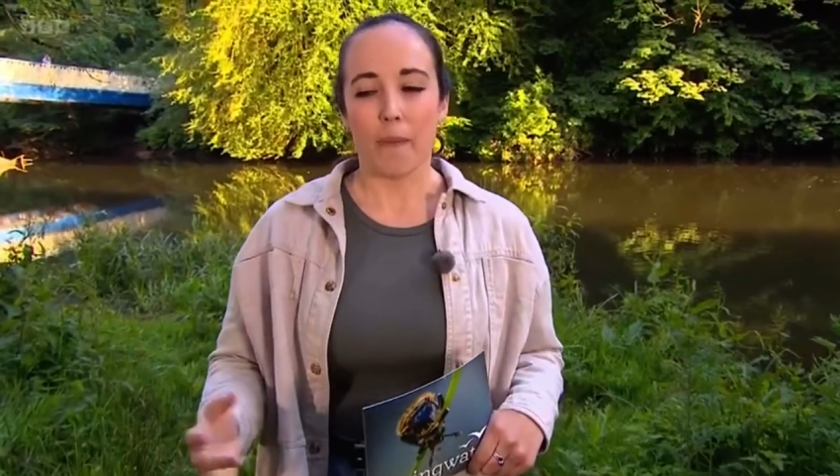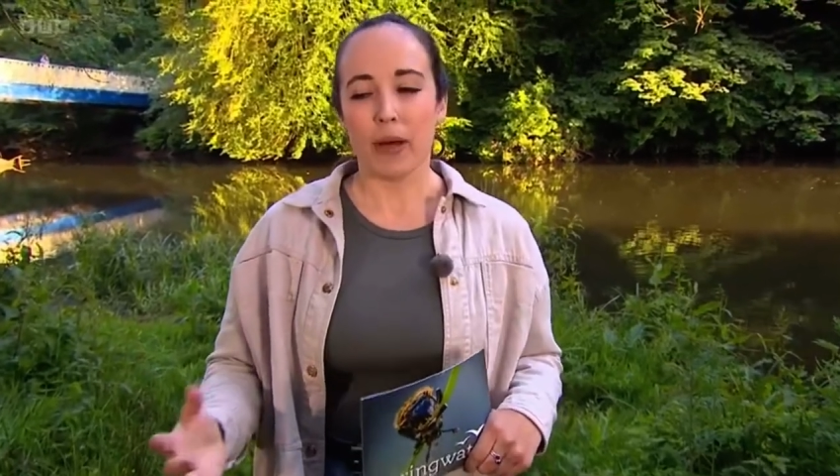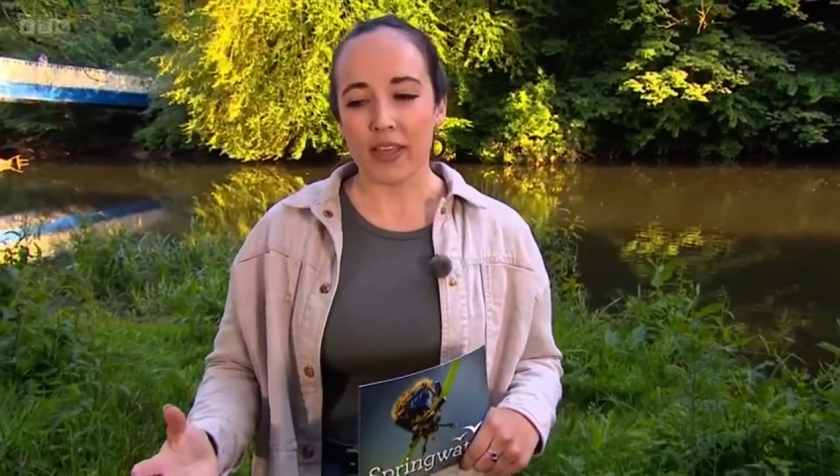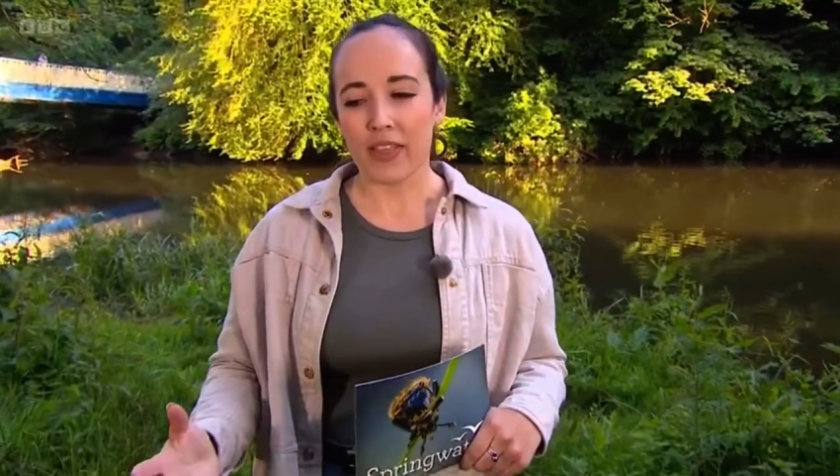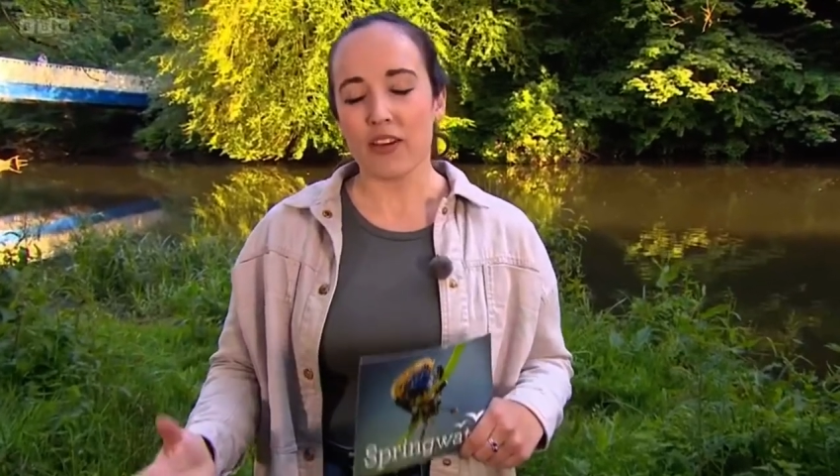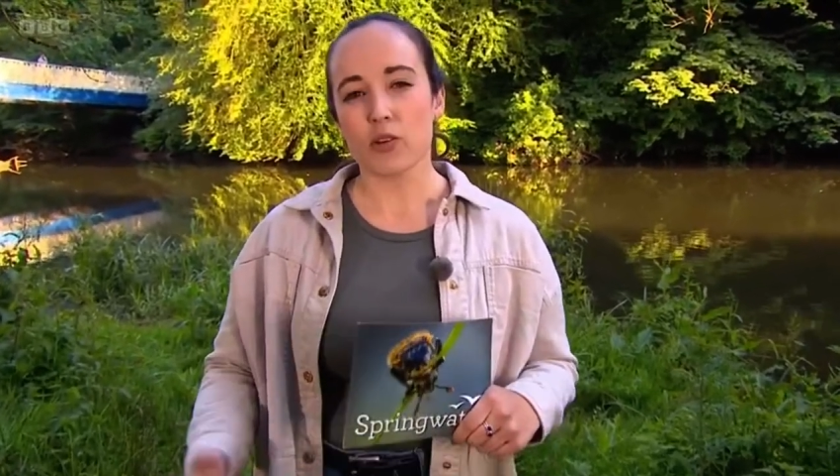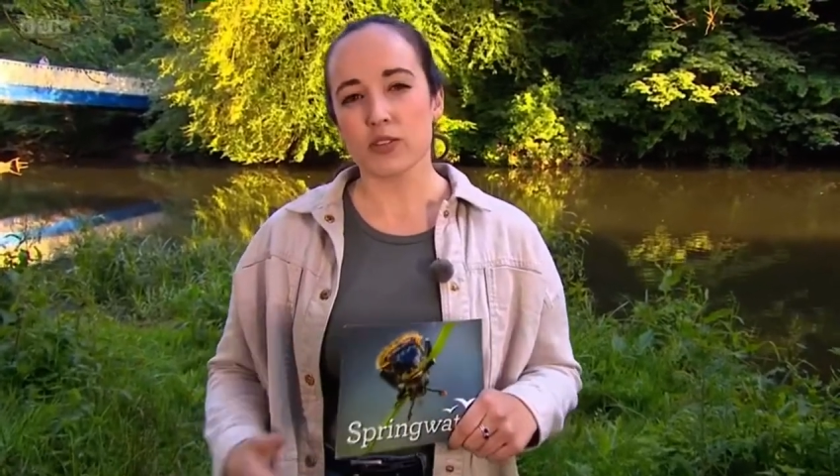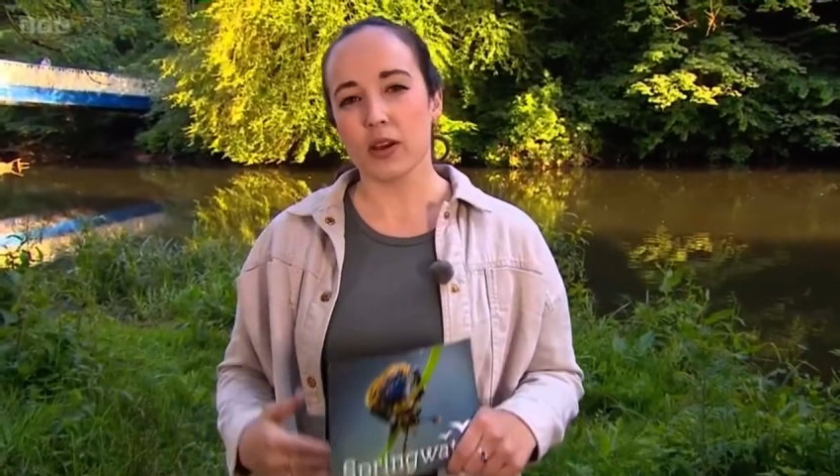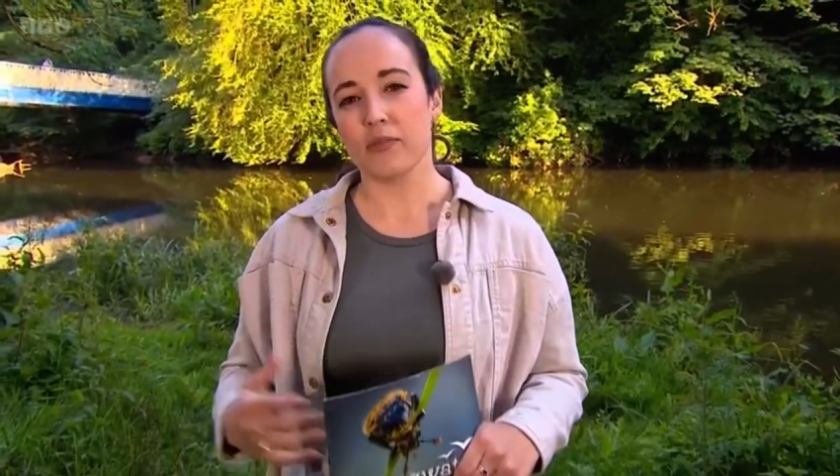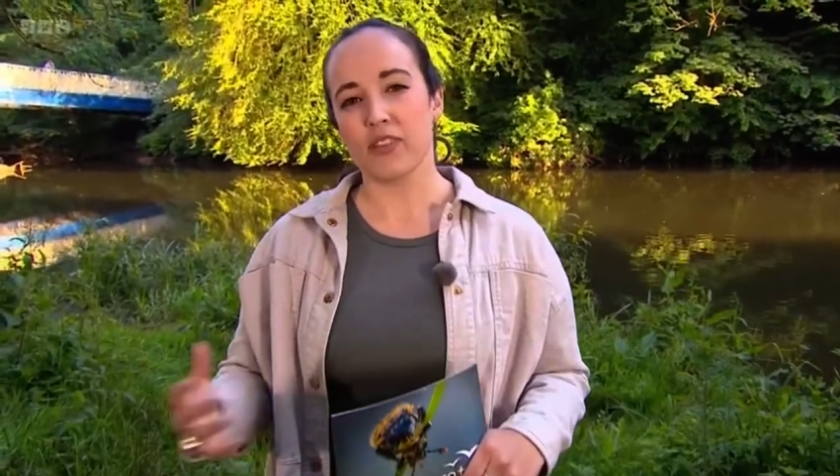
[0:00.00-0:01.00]
But they're
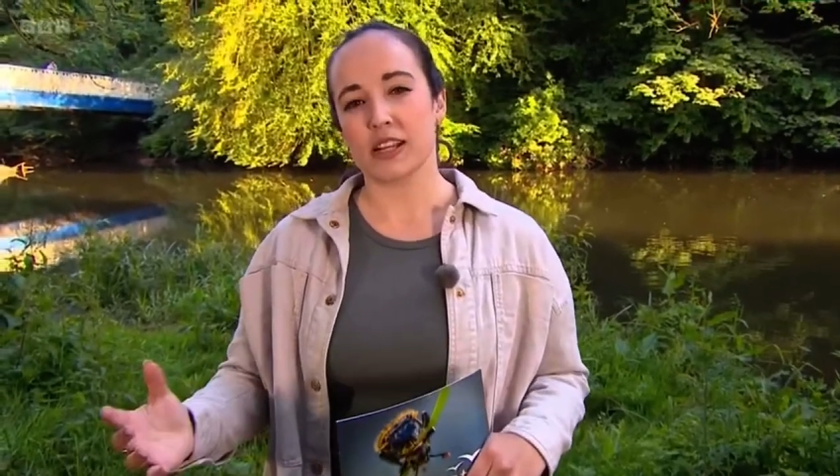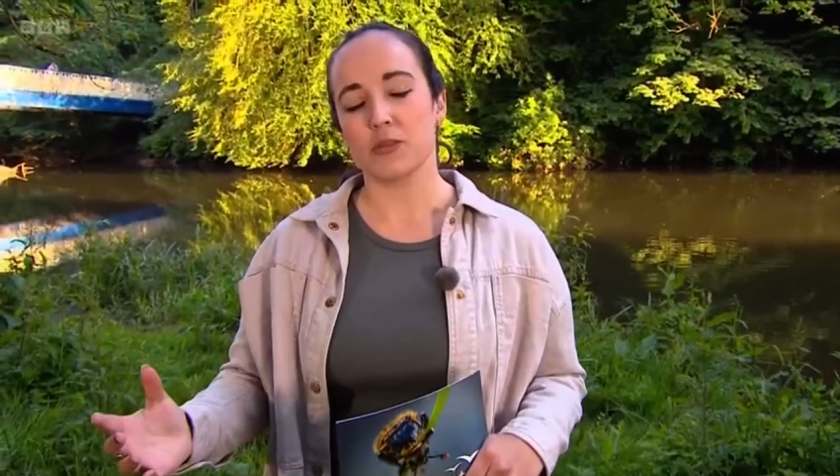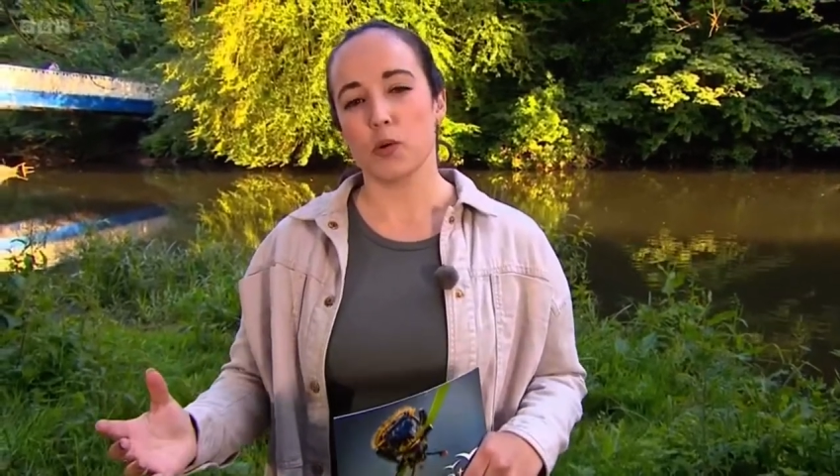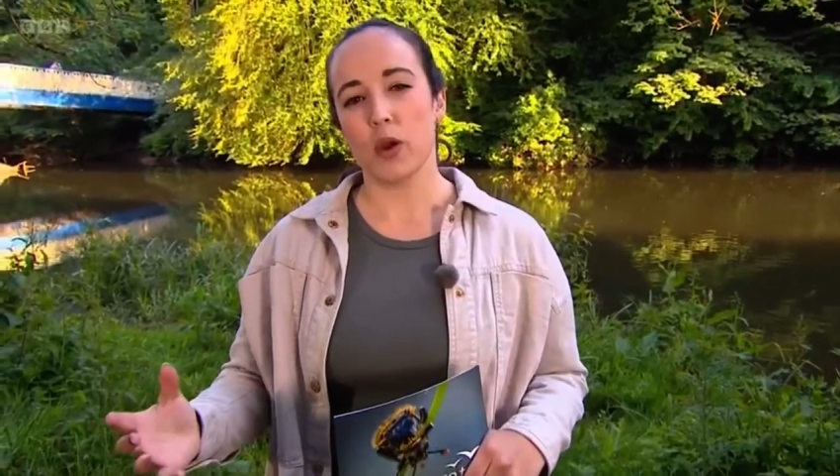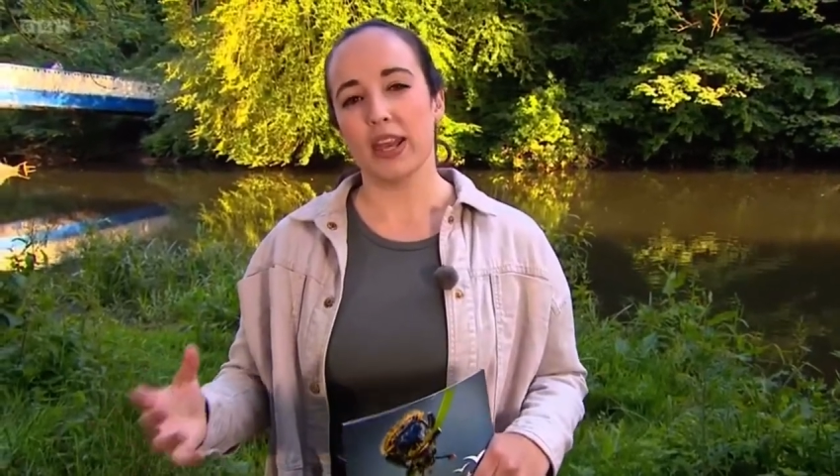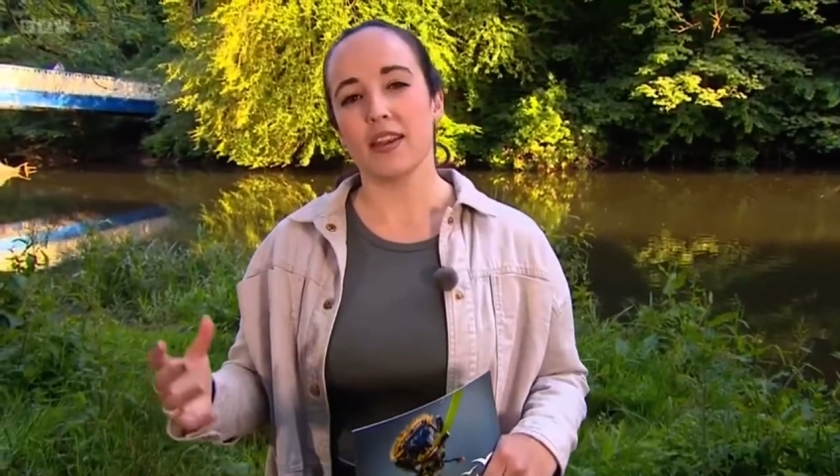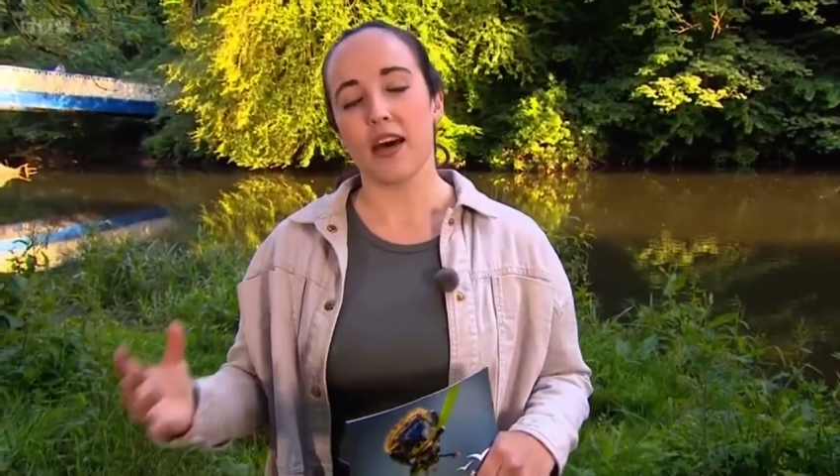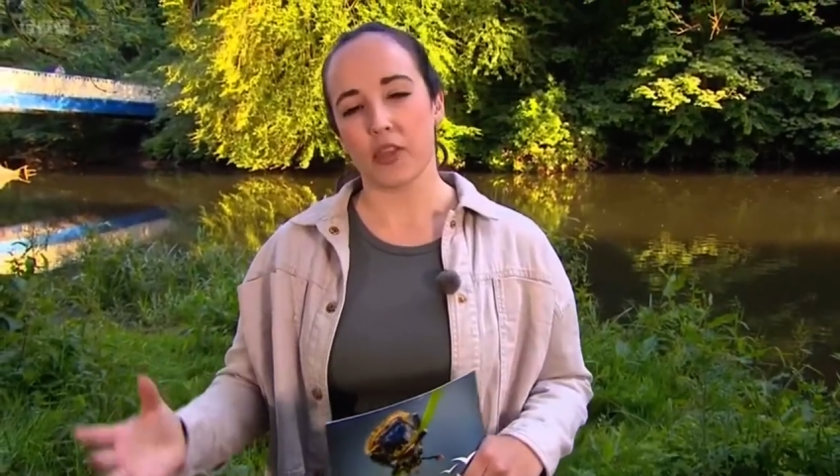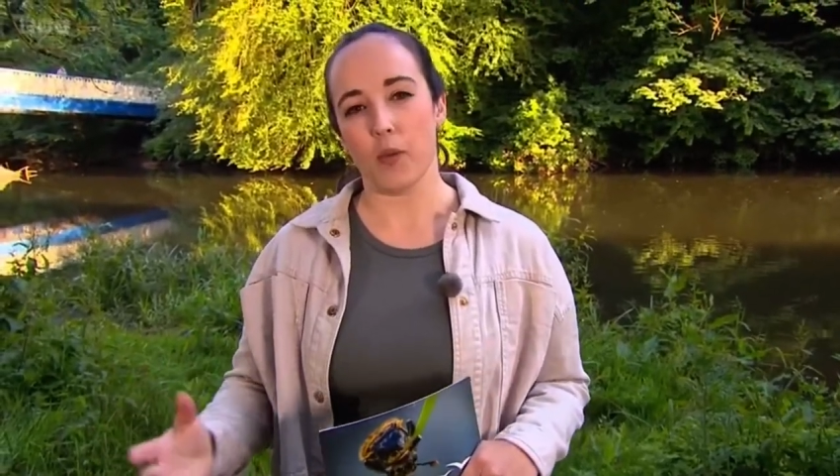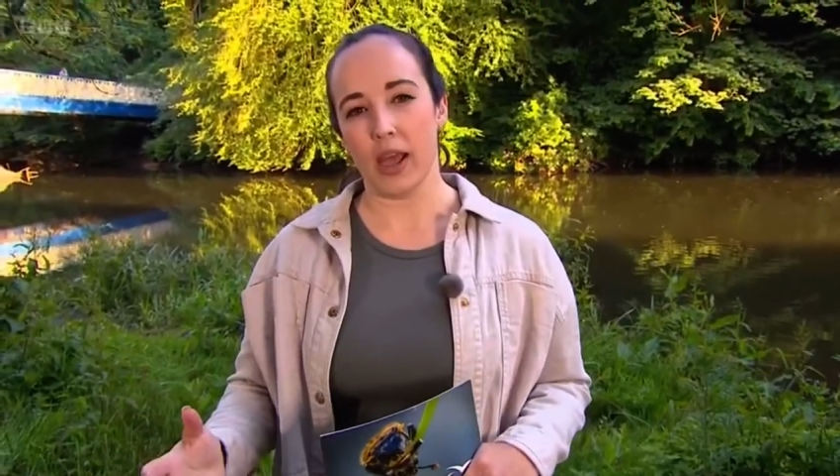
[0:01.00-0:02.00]
also flexible in
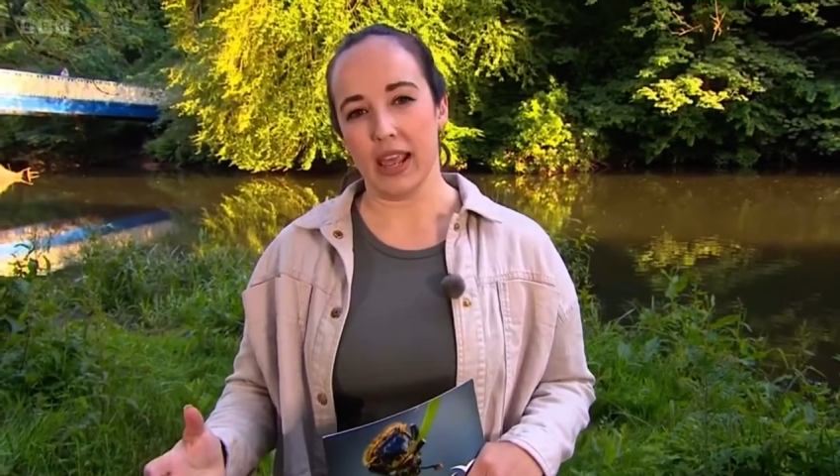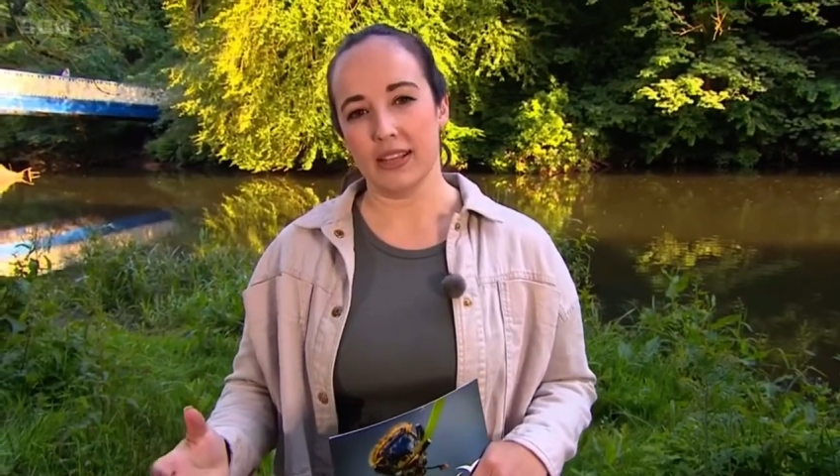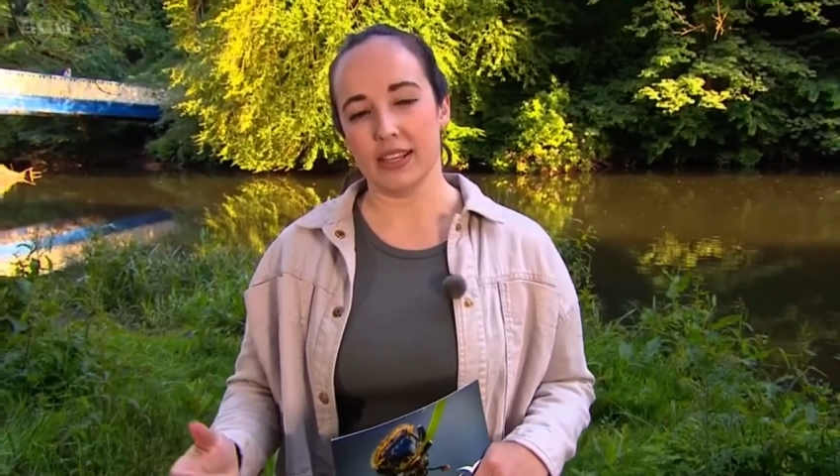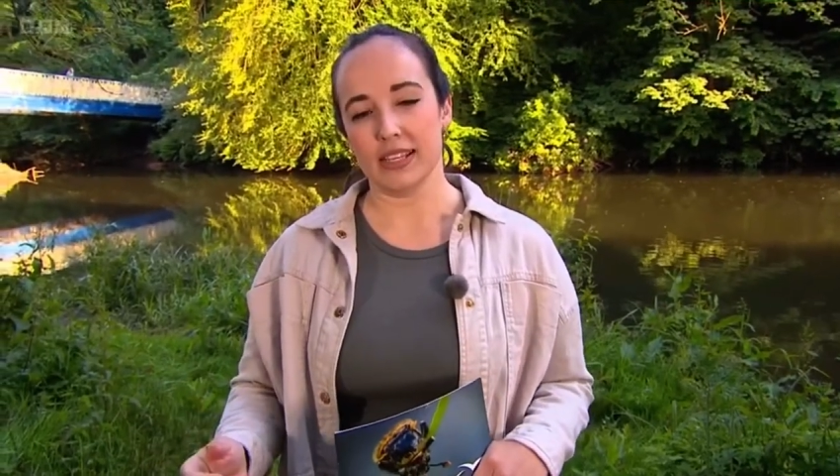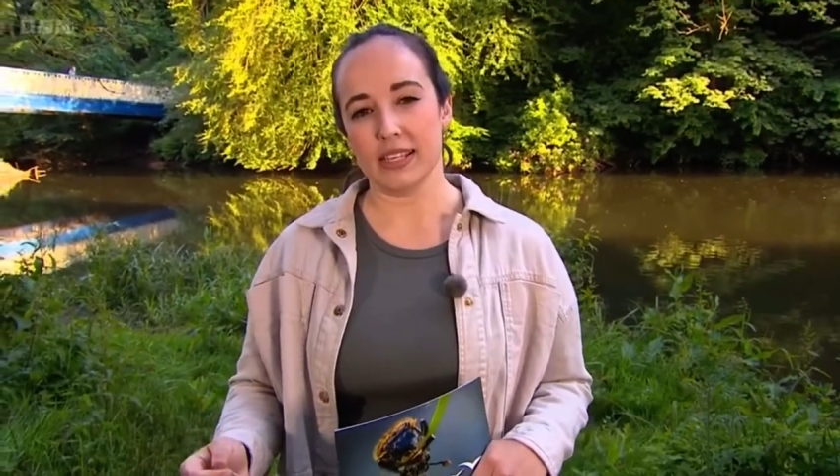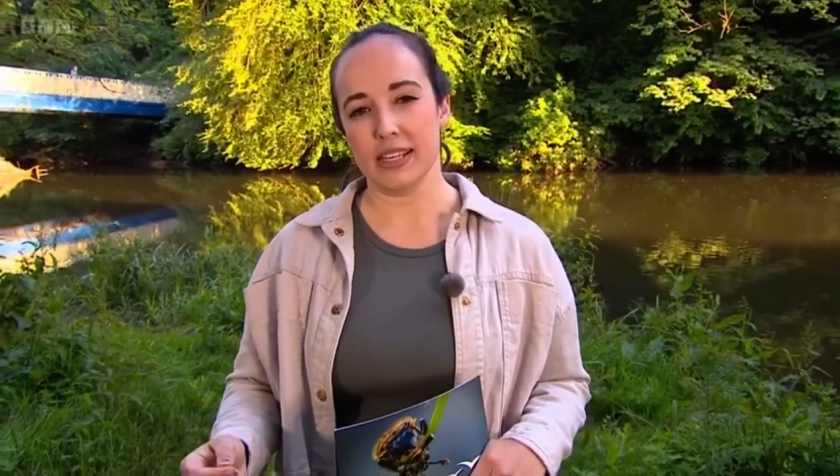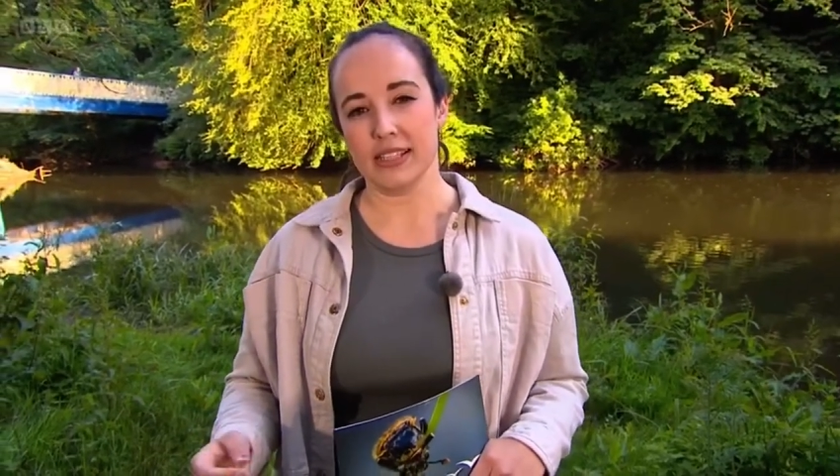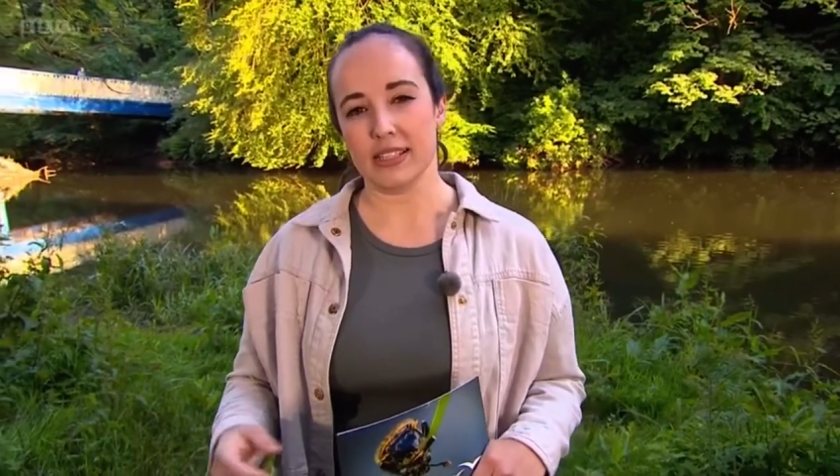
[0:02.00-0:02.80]
another way in the cities,